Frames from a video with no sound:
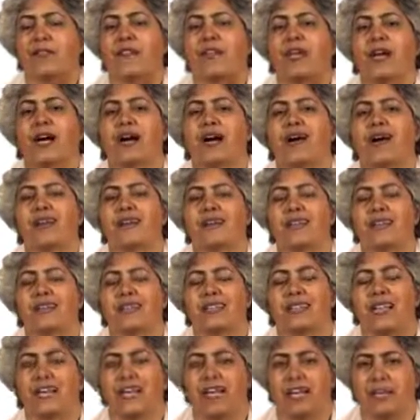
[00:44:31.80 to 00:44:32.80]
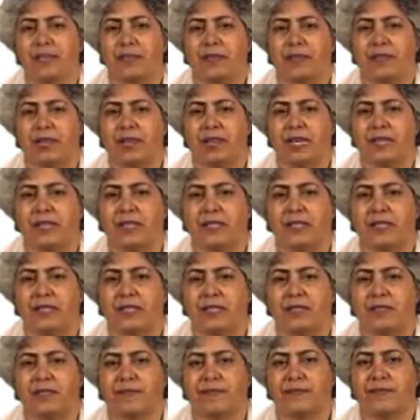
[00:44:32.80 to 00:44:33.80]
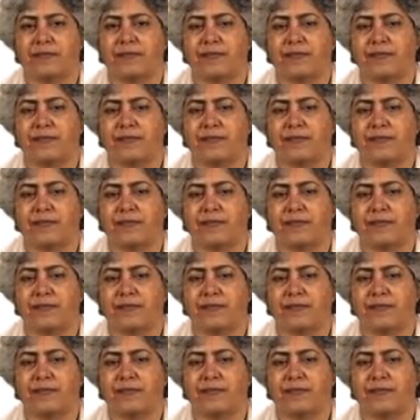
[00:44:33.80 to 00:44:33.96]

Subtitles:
They are in the limelight.